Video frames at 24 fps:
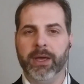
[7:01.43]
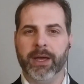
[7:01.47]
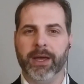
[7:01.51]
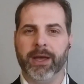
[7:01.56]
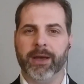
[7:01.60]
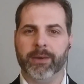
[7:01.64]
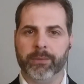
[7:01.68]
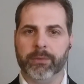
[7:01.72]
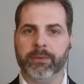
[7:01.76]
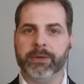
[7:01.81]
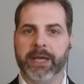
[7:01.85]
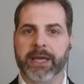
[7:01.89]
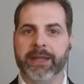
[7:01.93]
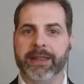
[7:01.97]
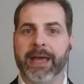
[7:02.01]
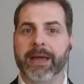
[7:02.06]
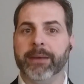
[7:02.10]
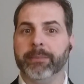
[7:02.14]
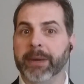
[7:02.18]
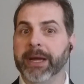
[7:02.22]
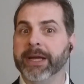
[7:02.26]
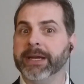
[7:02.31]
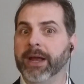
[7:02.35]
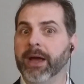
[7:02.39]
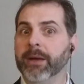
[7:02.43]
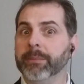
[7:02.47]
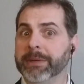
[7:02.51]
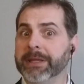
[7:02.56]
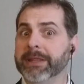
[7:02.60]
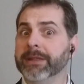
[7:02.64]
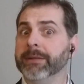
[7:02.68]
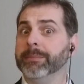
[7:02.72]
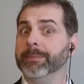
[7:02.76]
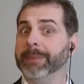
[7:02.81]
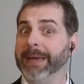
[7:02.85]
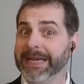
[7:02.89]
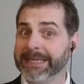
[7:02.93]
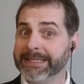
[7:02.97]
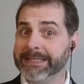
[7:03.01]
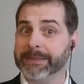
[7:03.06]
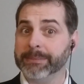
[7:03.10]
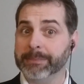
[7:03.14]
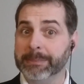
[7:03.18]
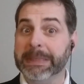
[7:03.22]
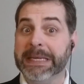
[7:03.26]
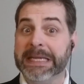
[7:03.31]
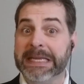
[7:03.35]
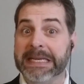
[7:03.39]
Okay, that might not be the
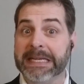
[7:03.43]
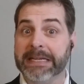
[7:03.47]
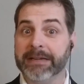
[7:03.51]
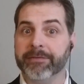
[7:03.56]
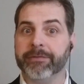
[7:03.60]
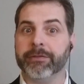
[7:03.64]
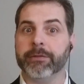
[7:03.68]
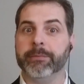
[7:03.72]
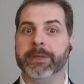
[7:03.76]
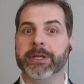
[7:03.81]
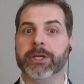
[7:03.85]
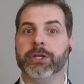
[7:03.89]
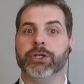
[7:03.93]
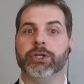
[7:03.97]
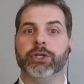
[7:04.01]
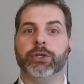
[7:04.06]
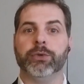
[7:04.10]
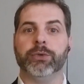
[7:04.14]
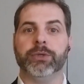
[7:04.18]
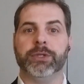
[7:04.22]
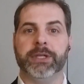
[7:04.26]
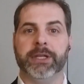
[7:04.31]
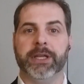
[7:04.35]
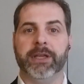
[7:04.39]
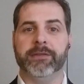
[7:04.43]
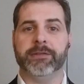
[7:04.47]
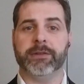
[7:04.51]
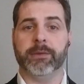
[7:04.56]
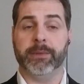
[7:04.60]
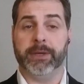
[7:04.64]
best meaning for me to choose to give